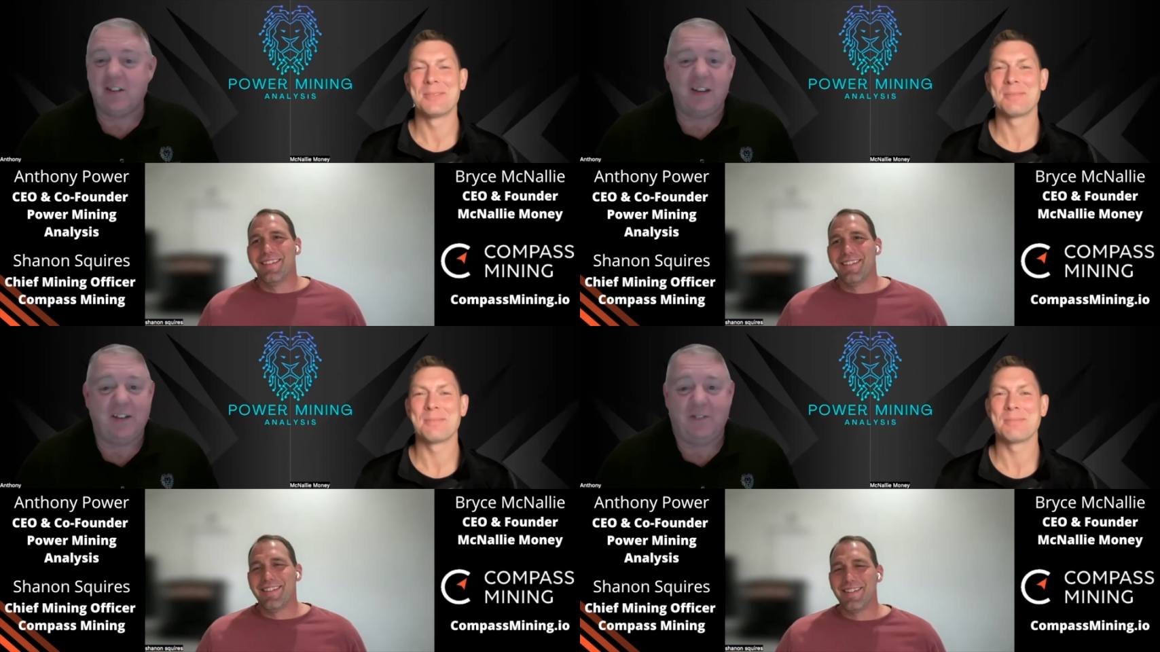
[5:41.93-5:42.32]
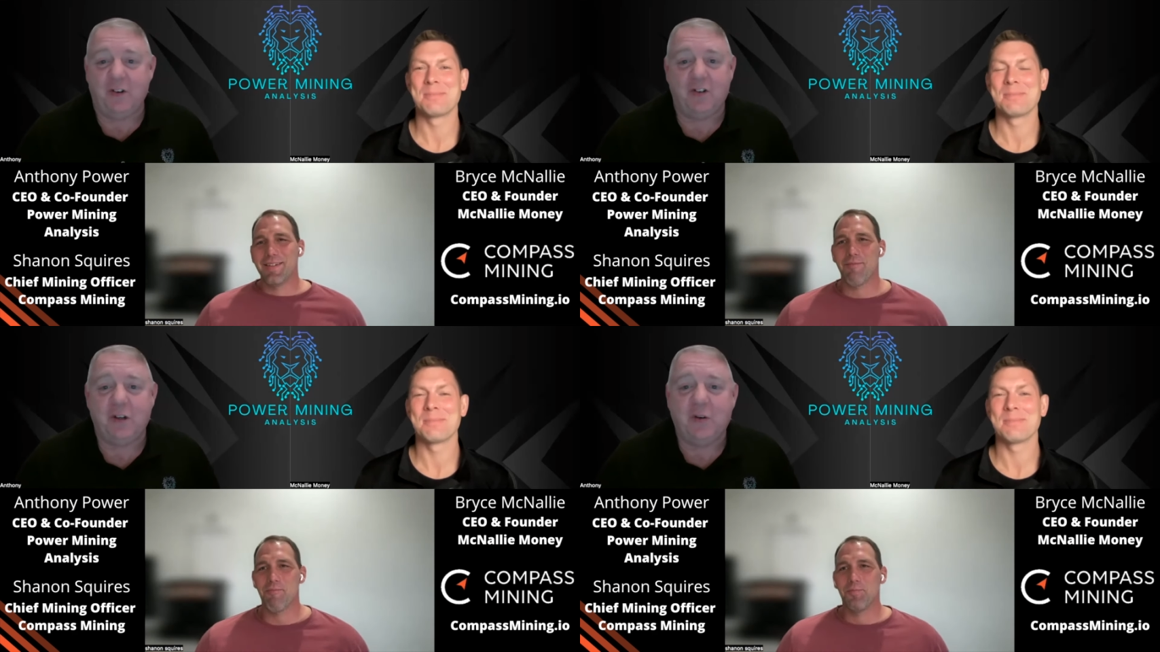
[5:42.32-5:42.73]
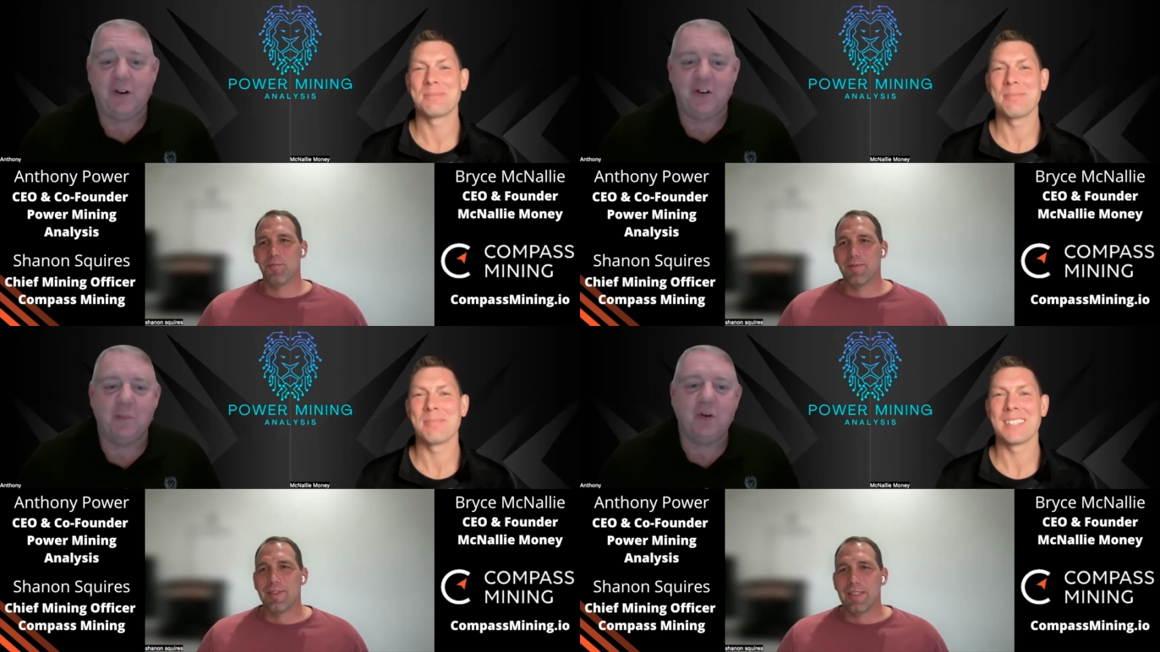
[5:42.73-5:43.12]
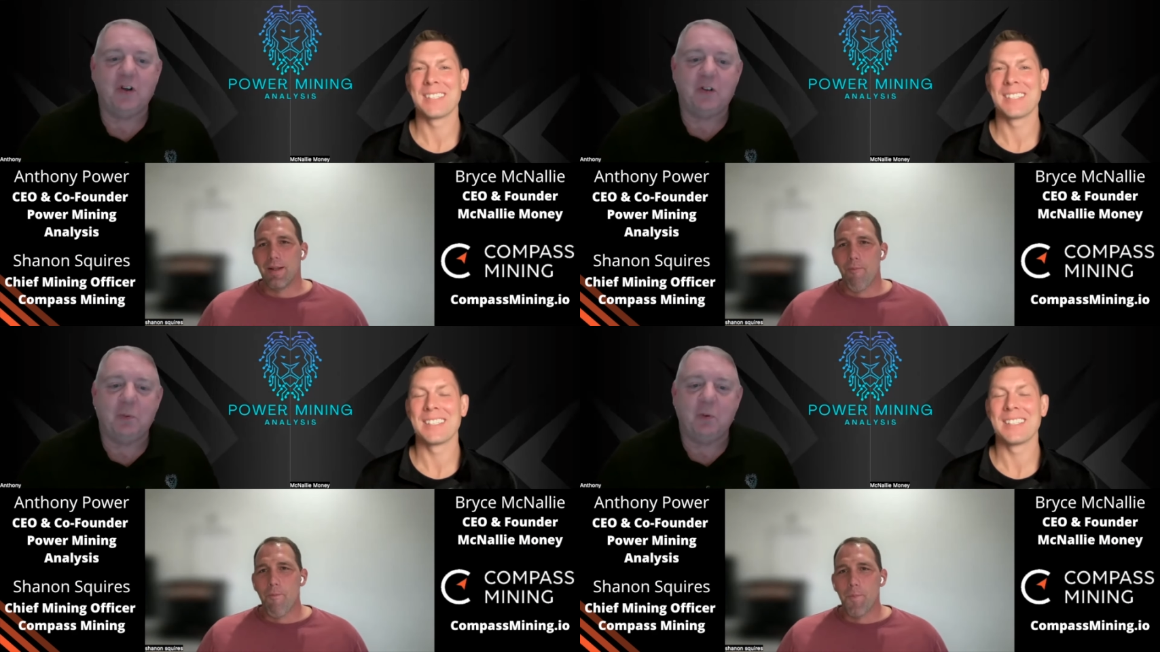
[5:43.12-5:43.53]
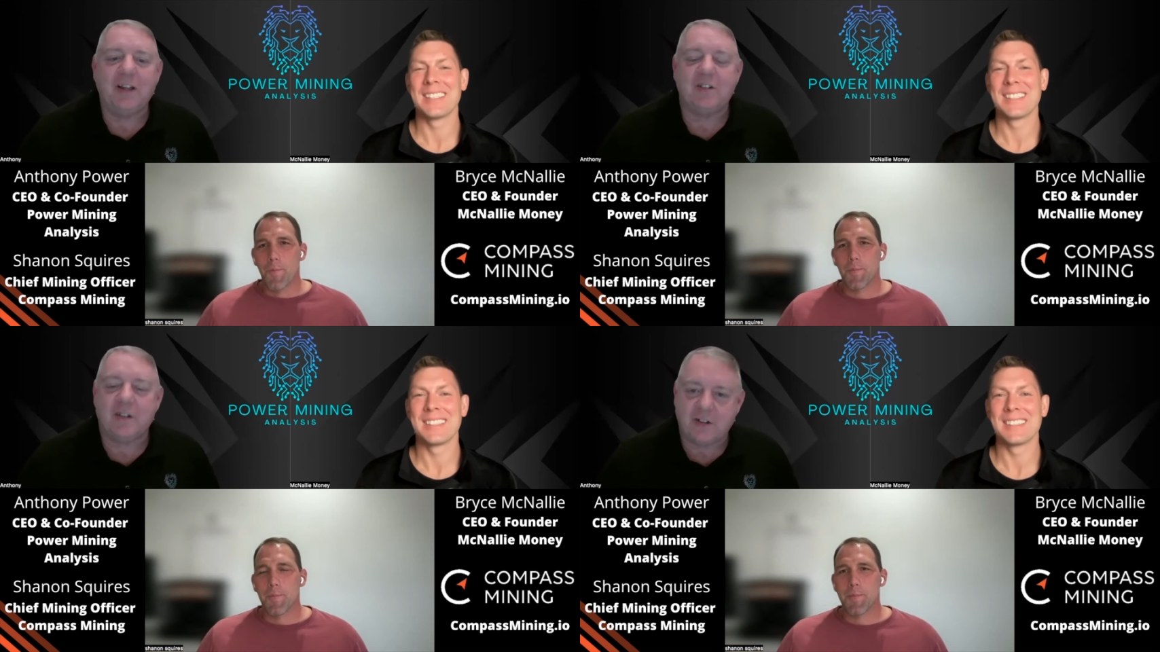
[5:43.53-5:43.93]
Speaker 1: like first three questions, but but
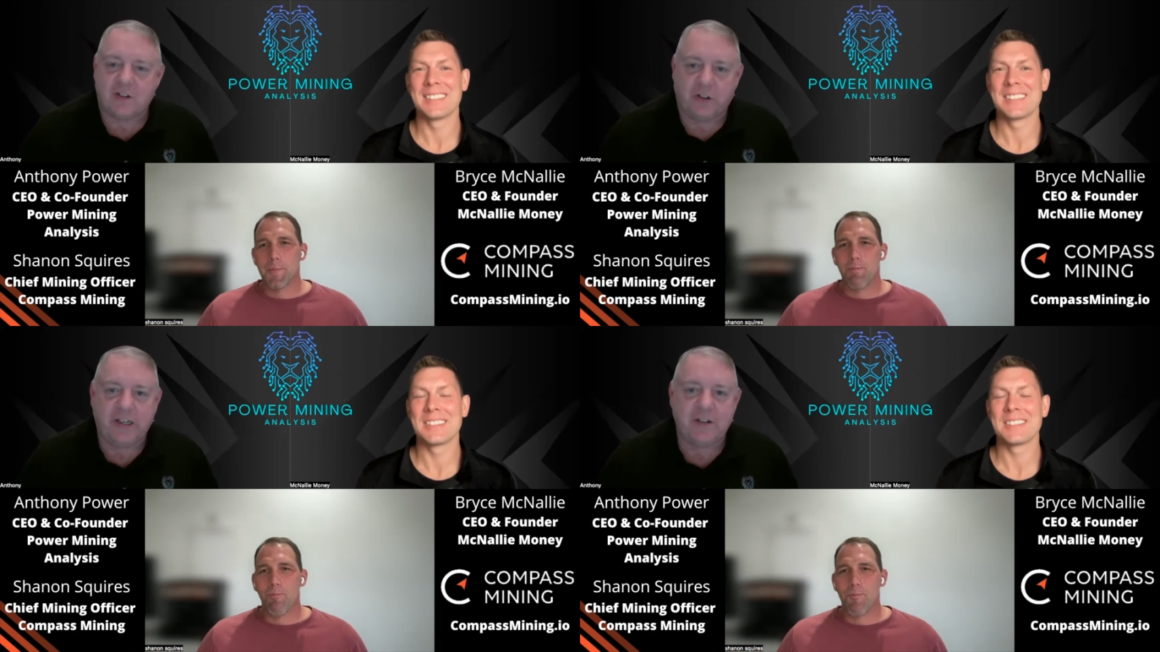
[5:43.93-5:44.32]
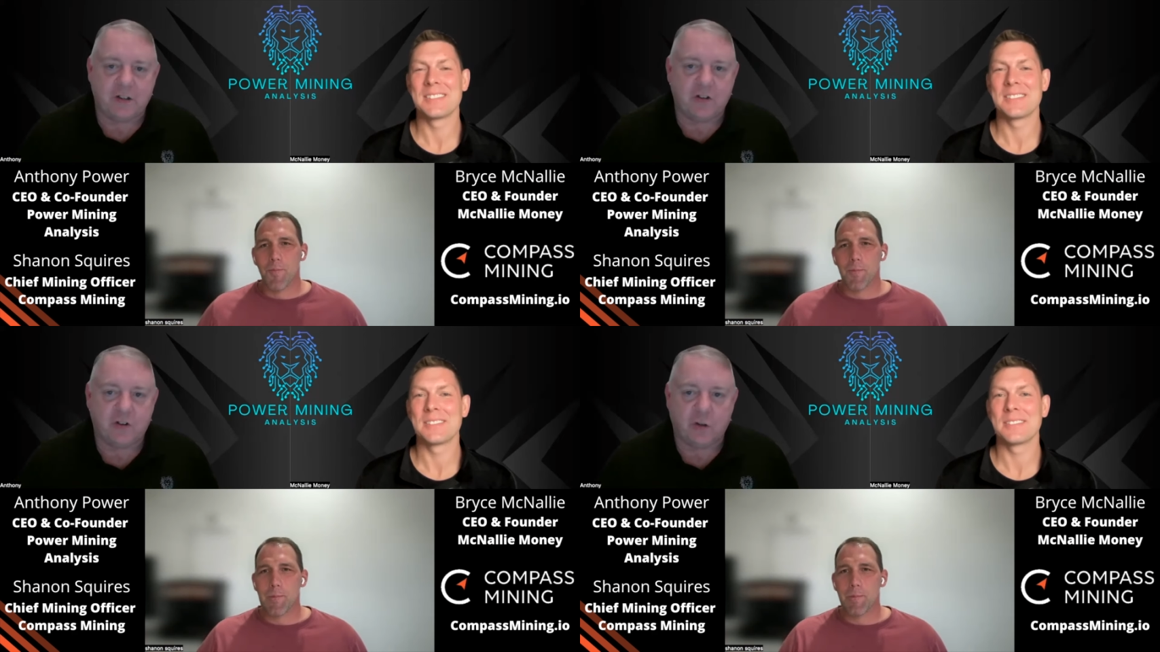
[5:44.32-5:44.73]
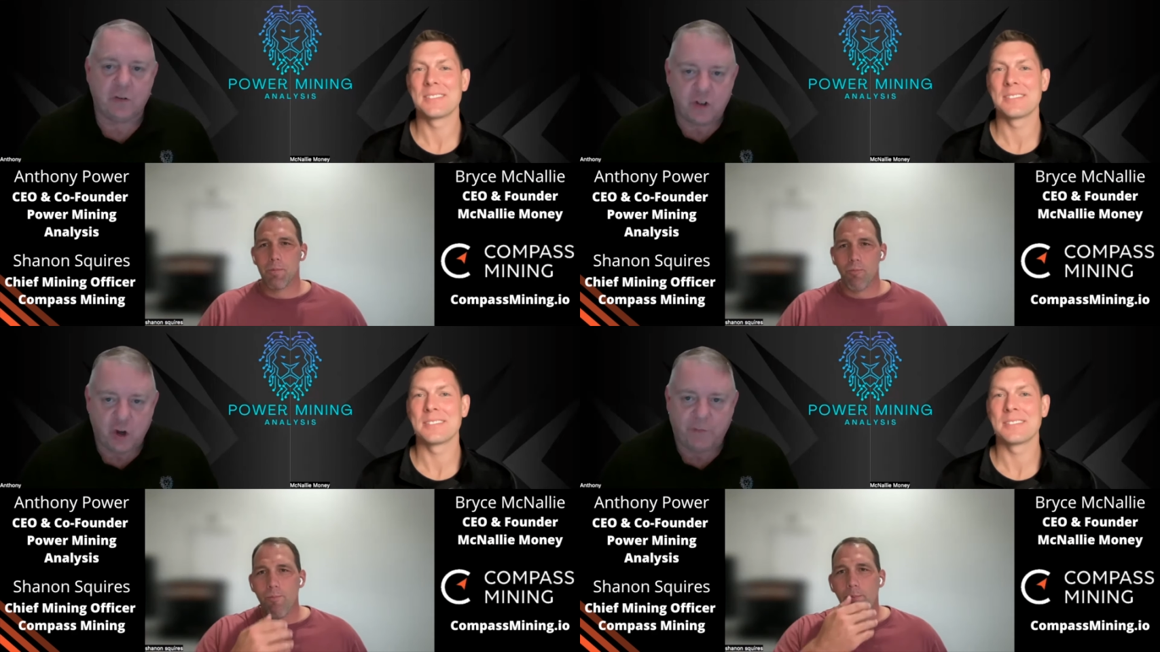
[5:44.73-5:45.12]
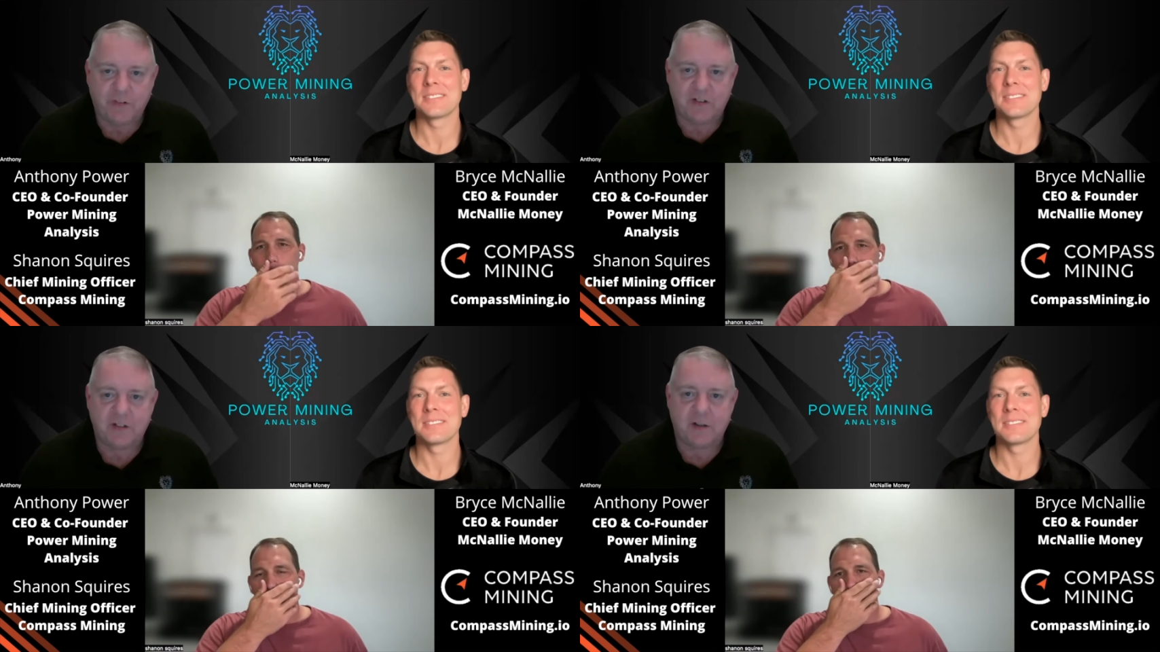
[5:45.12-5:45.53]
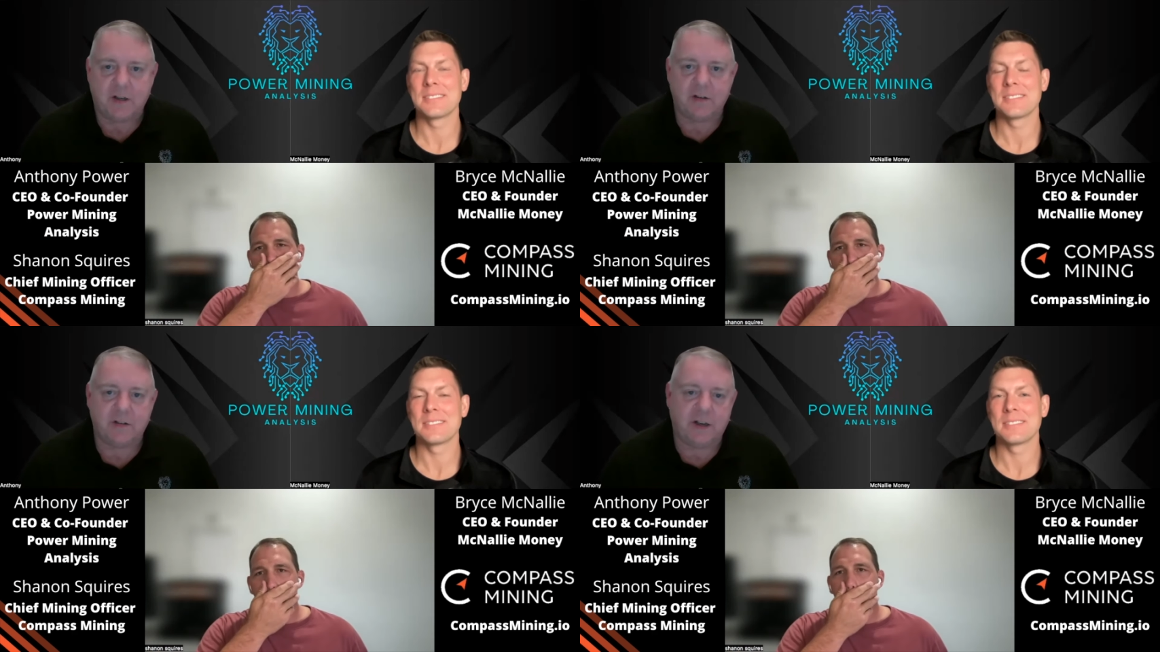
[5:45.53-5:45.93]
let's let's look into the sort of services
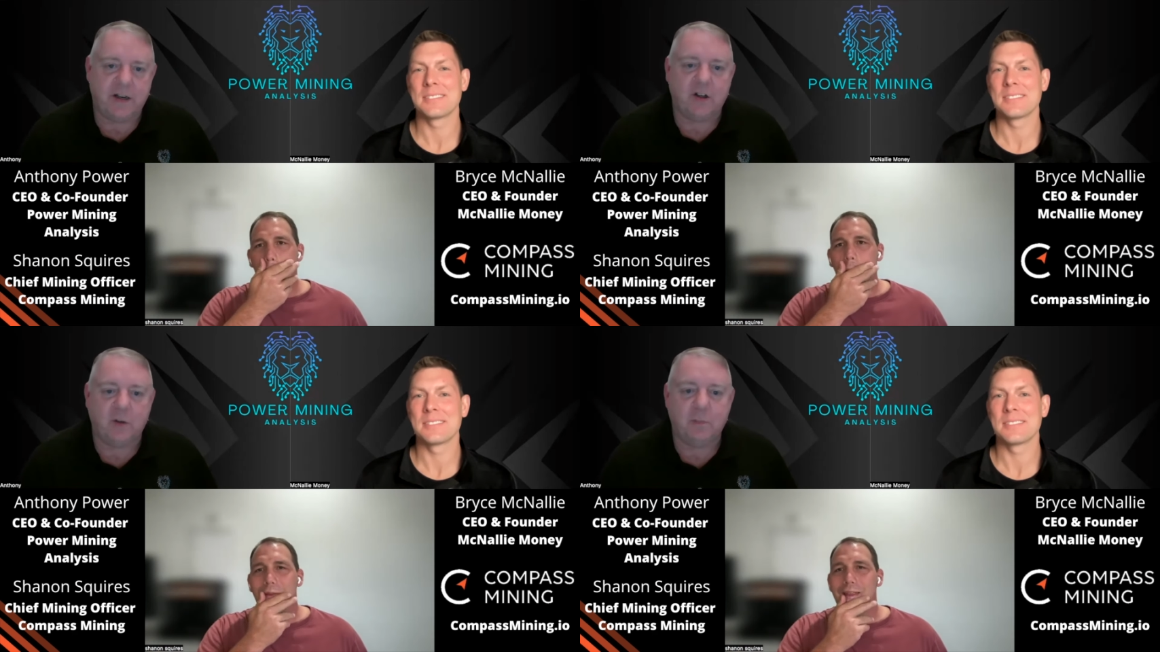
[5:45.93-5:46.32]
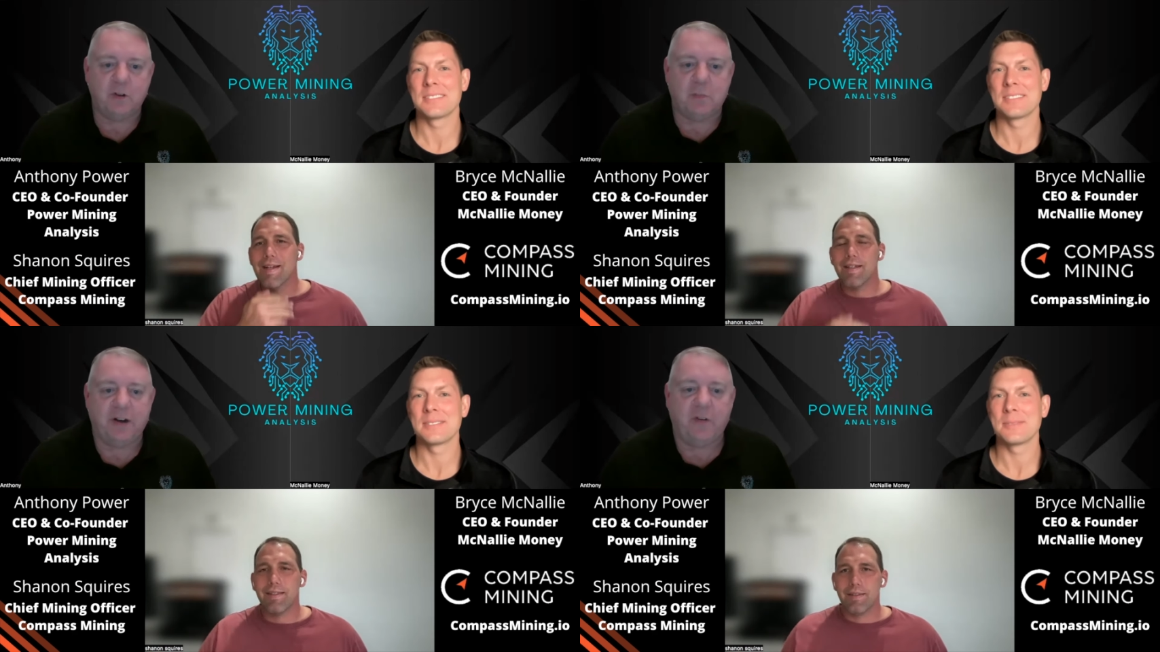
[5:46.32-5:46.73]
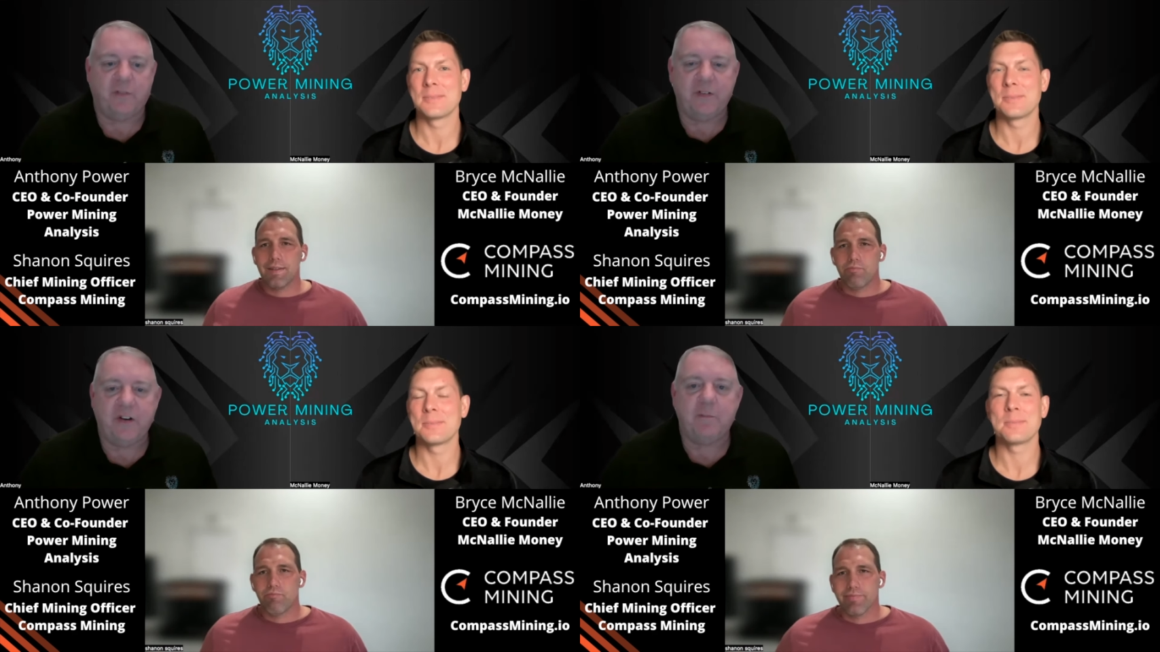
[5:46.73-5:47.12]
that uh, Compass Mining offering.